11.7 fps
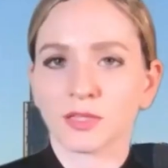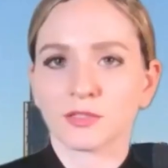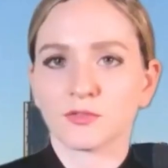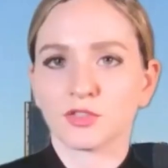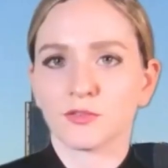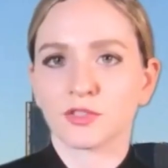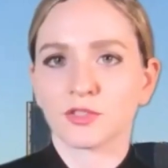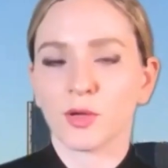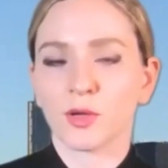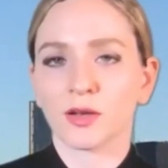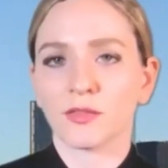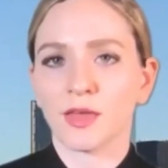lots of shifts going
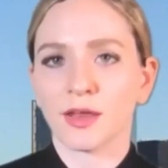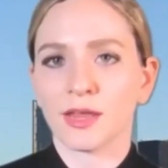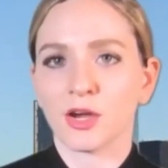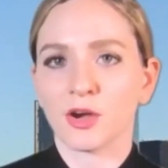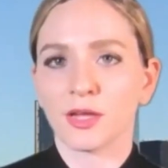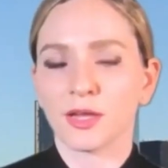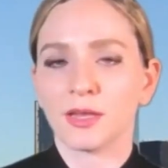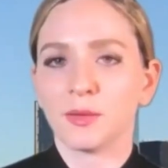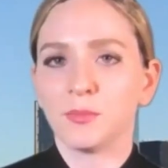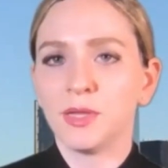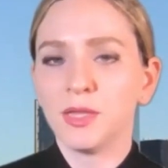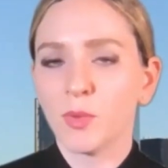on in that area. And
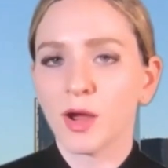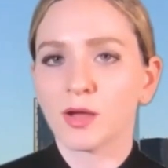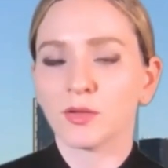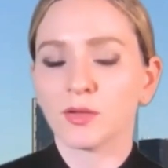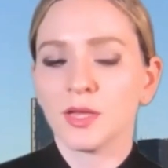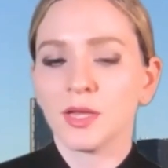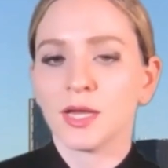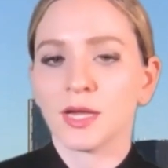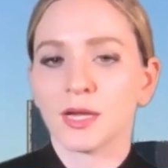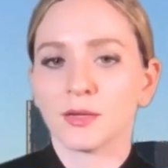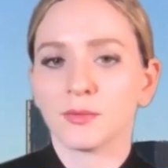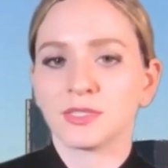meanwhile,
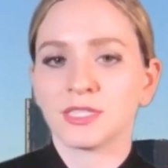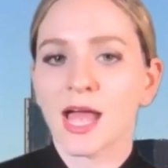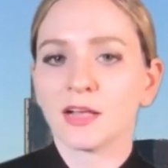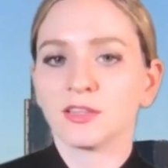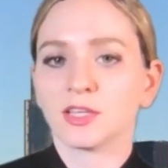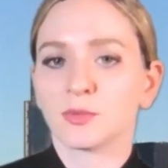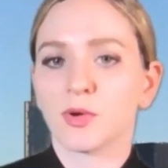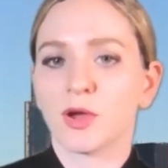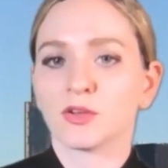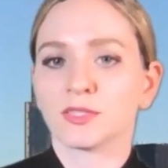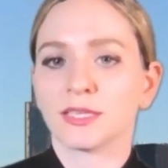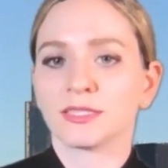Taglich
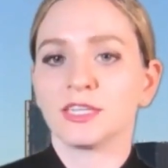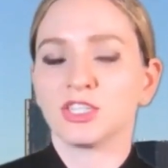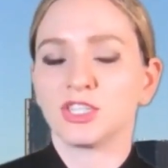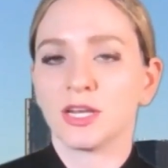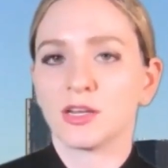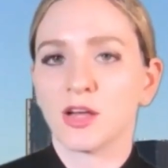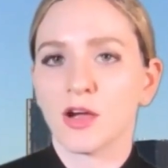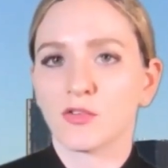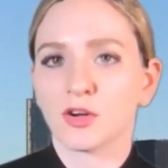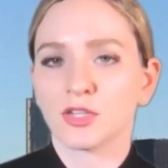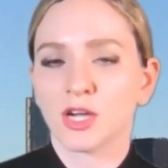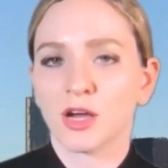Brothers has initiated
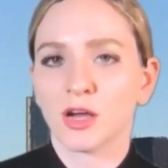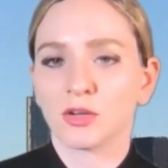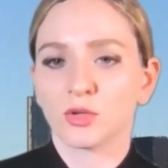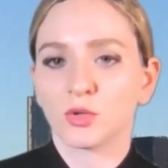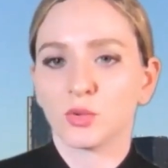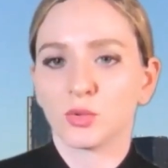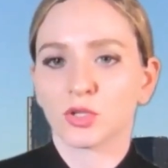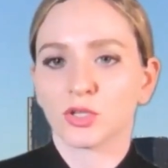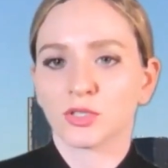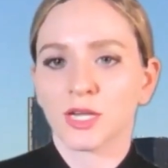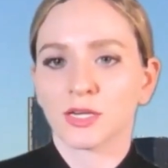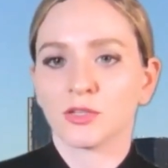coverage on KULR
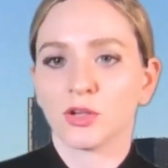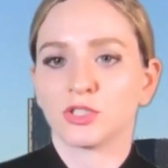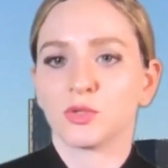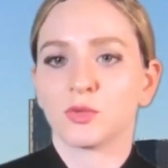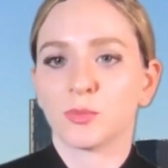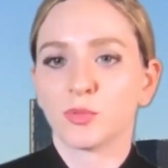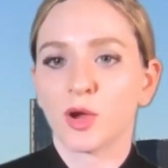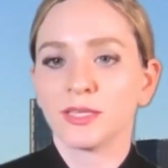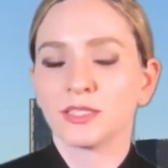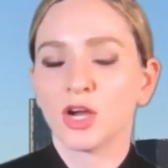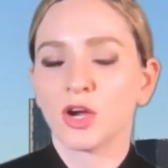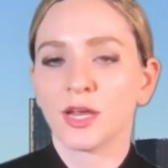Technology with a price
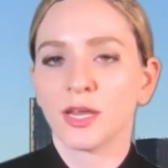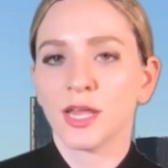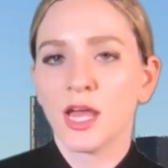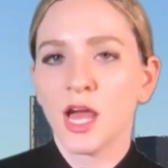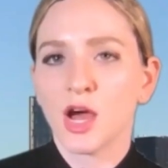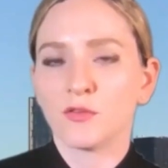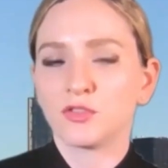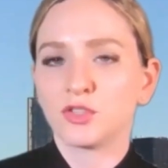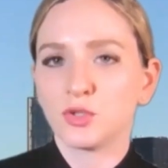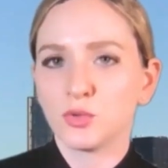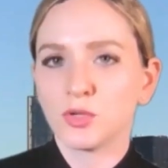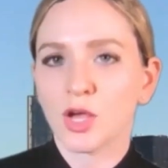target of
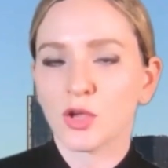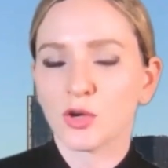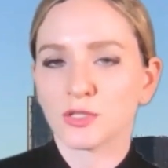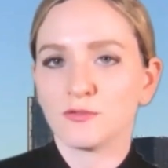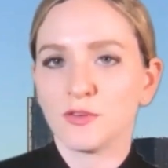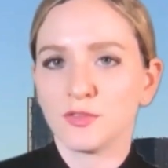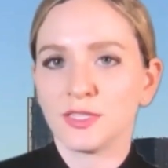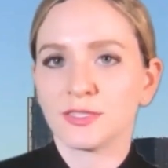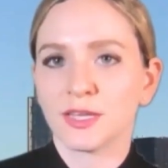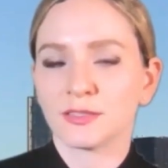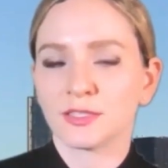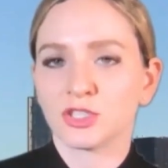
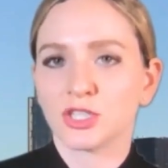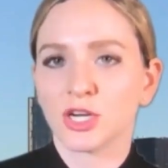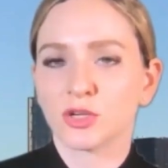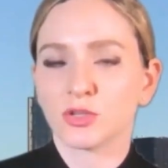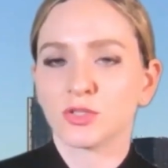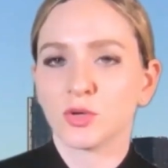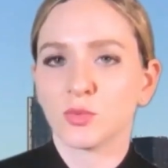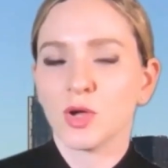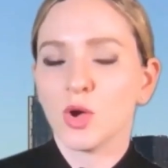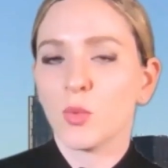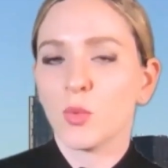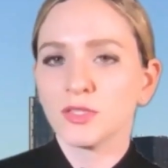$2.50 a share. So
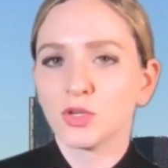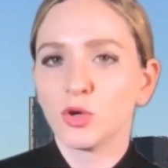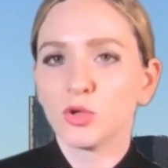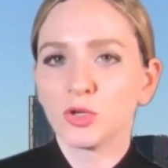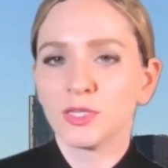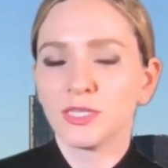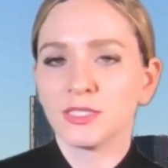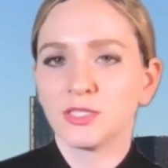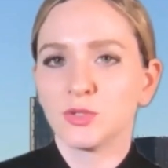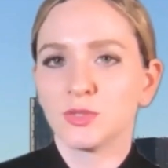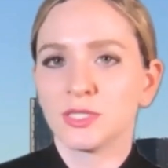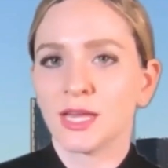what does KULR need to
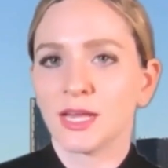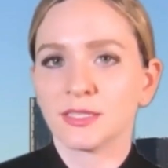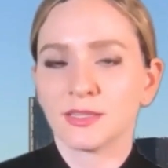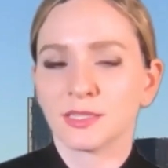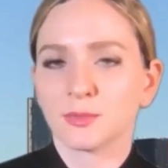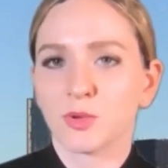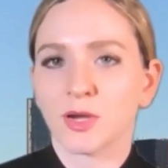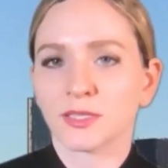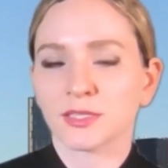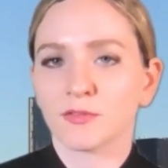do to get to this price